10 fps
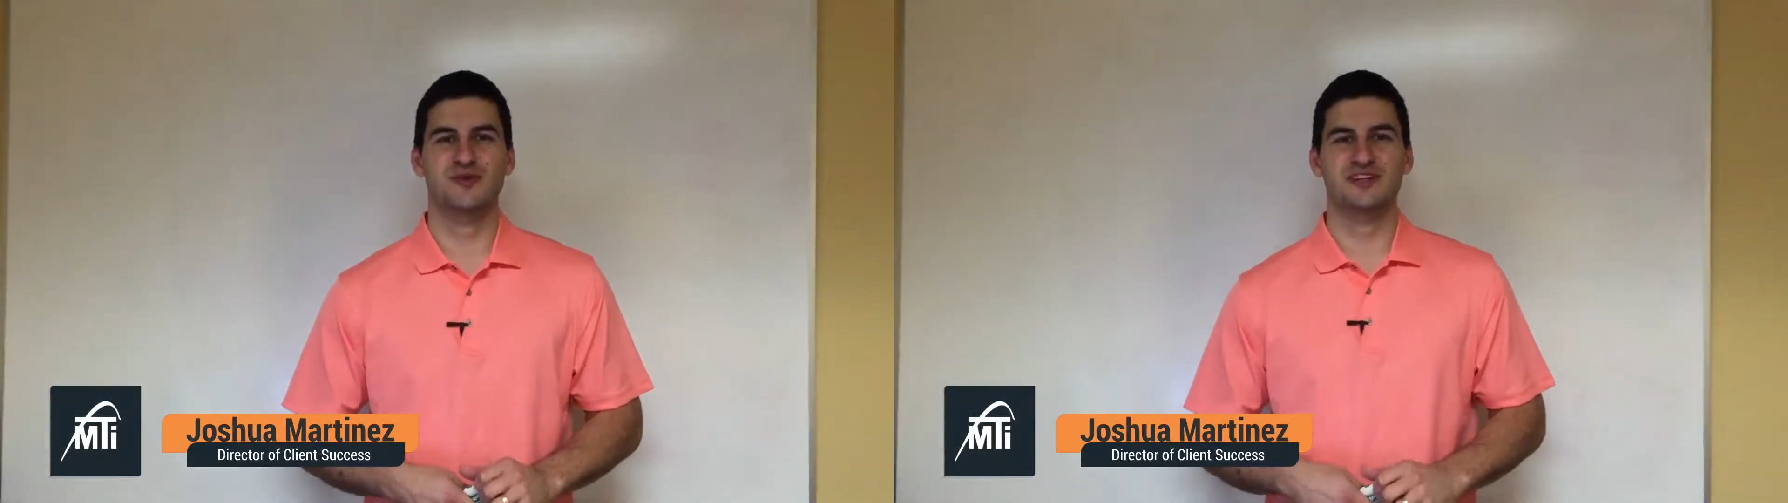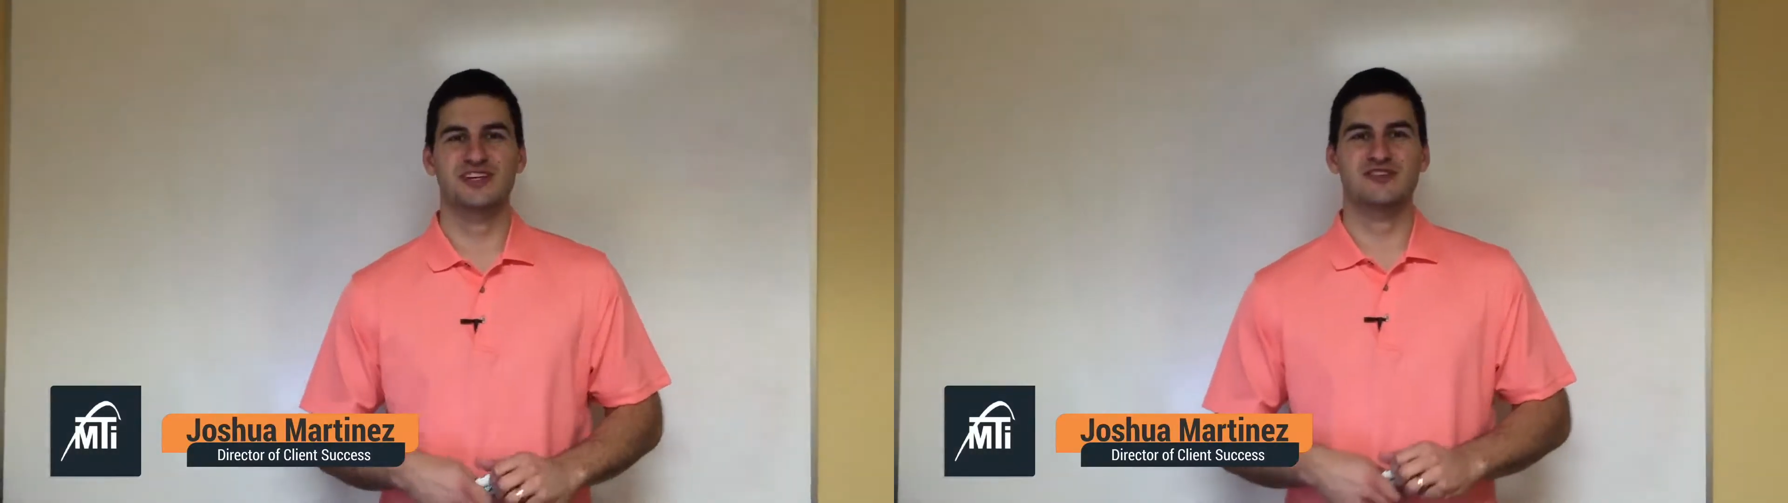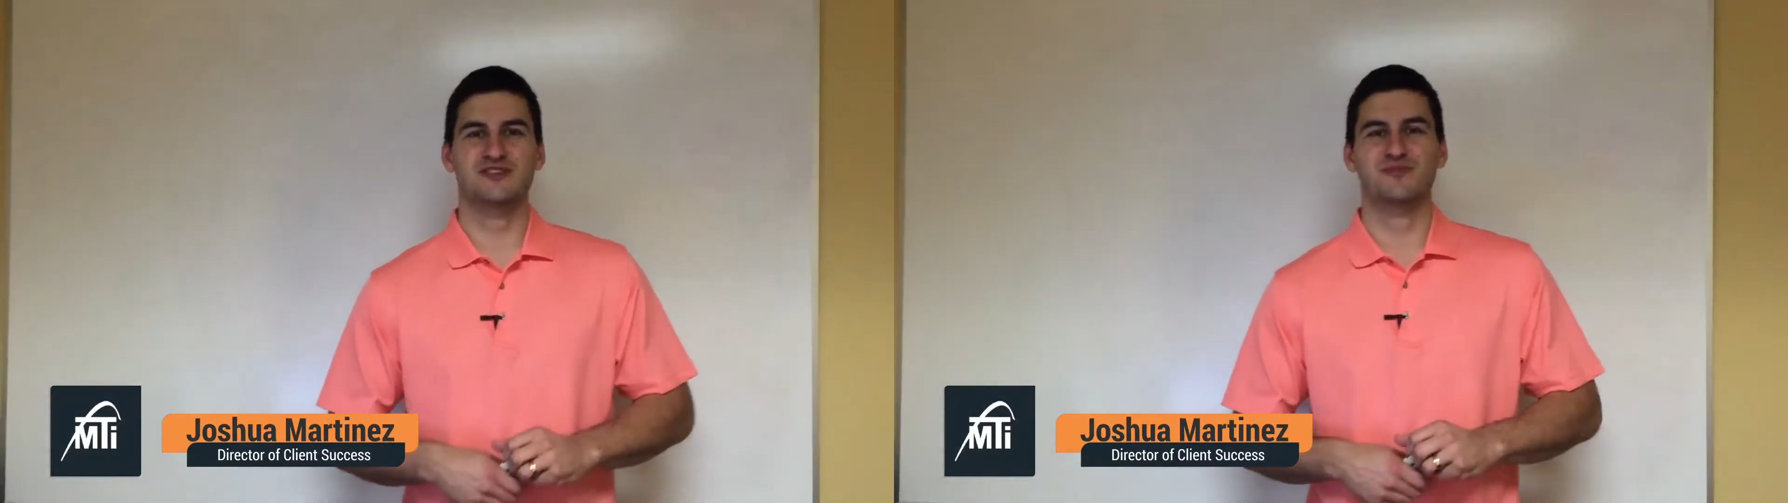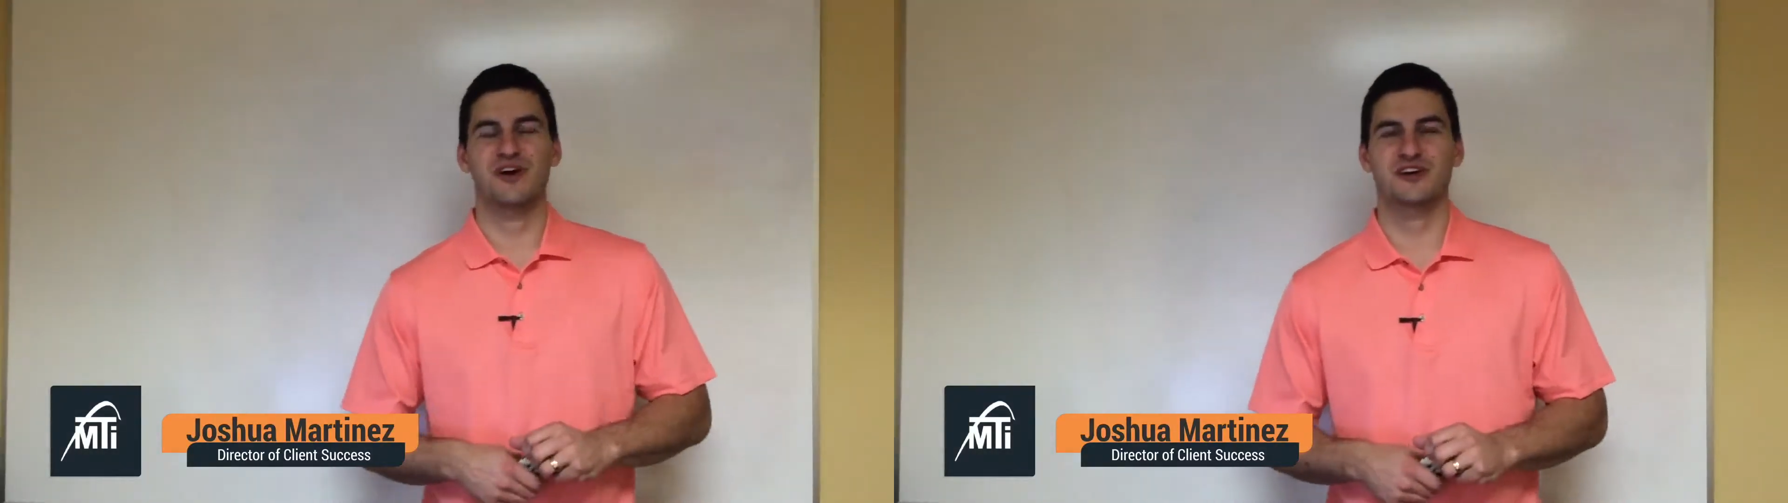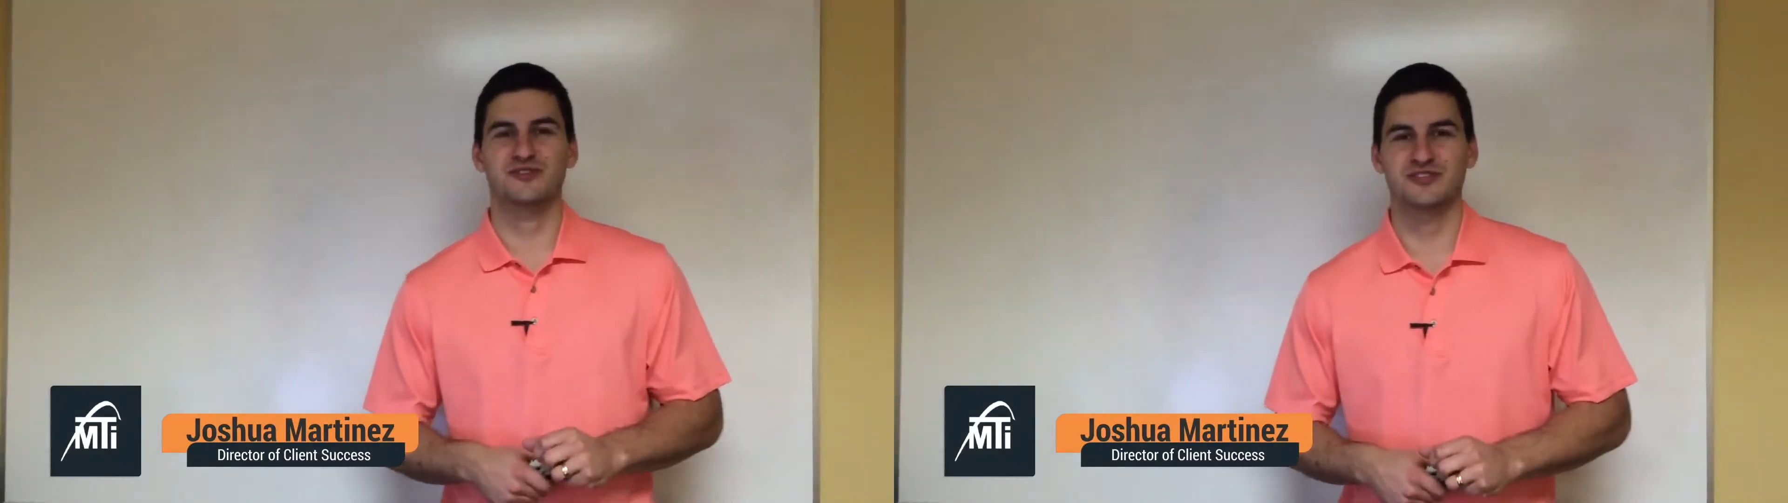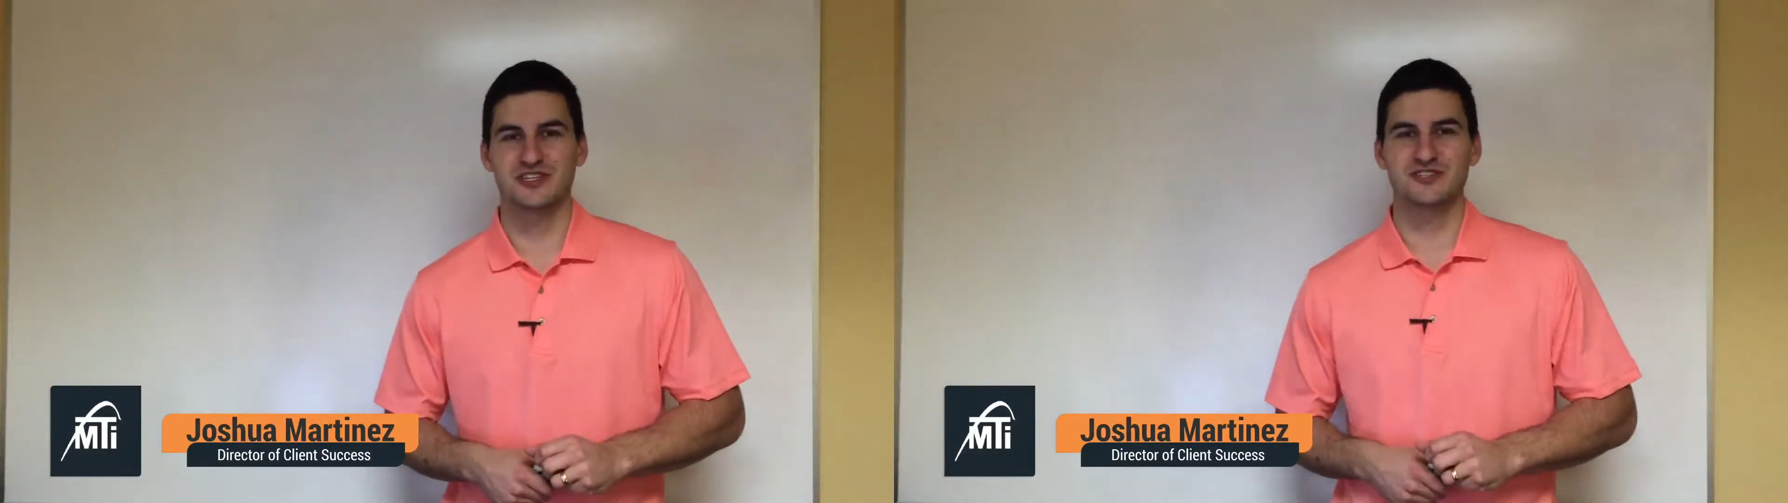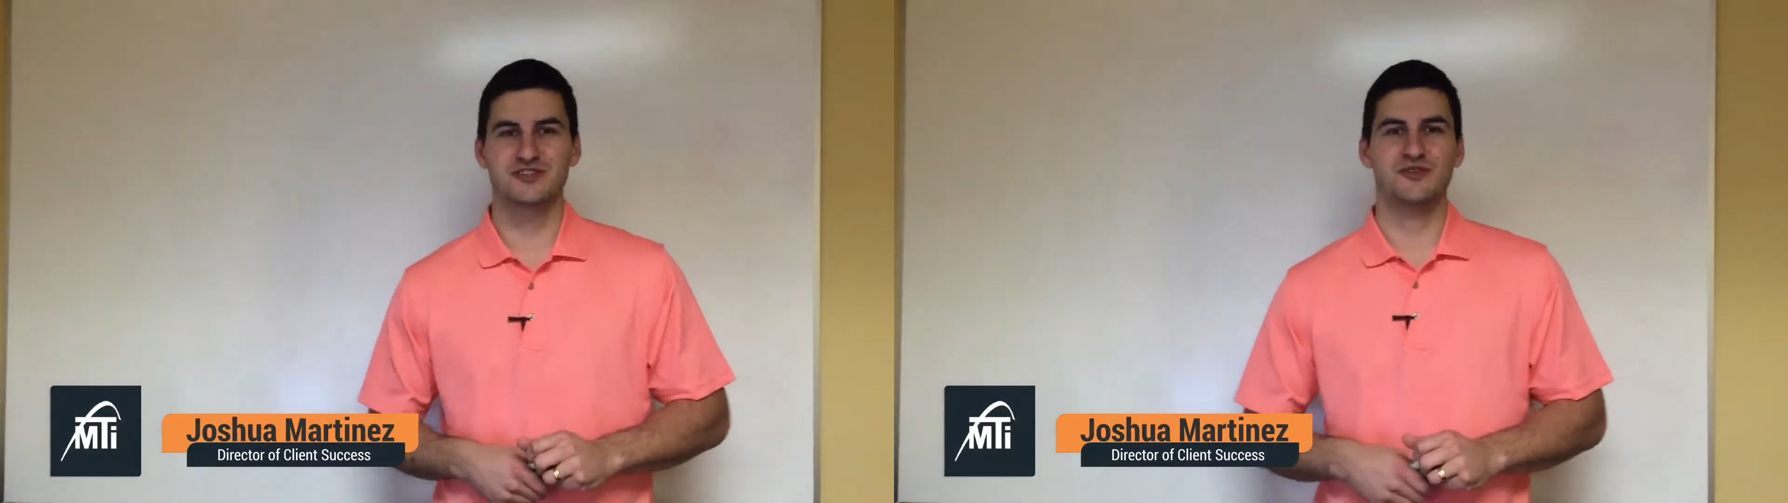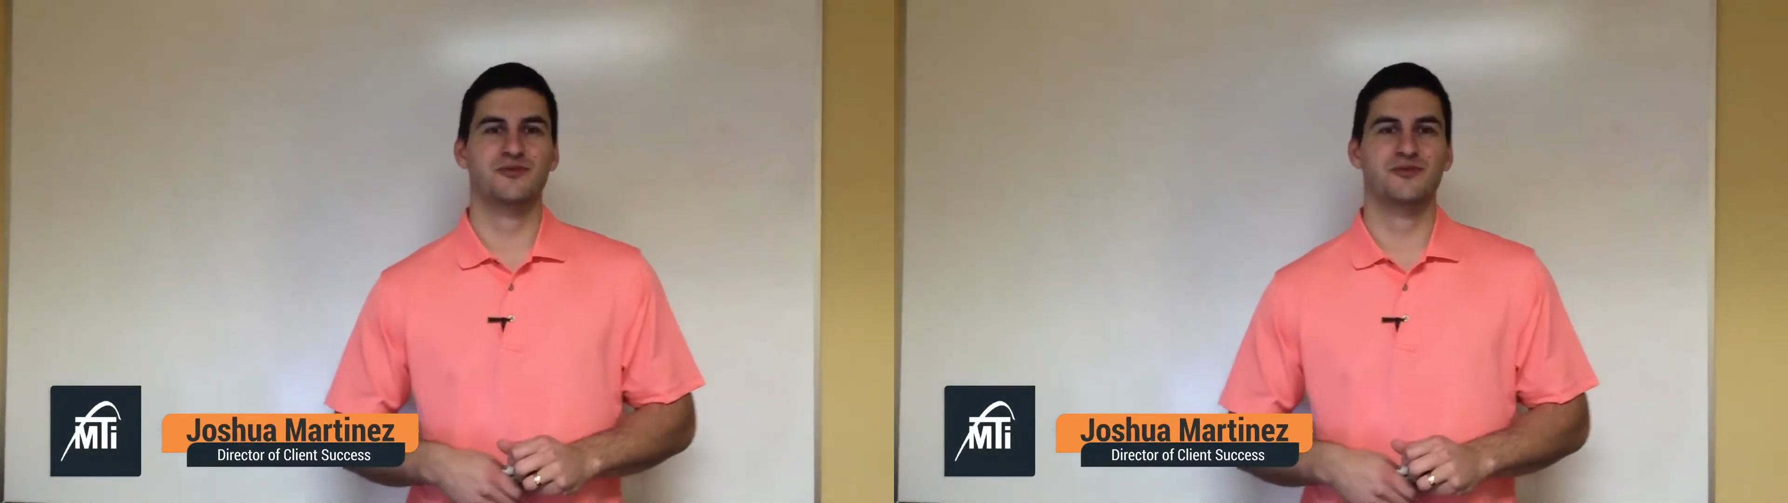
Martinez from Market Traders Institute.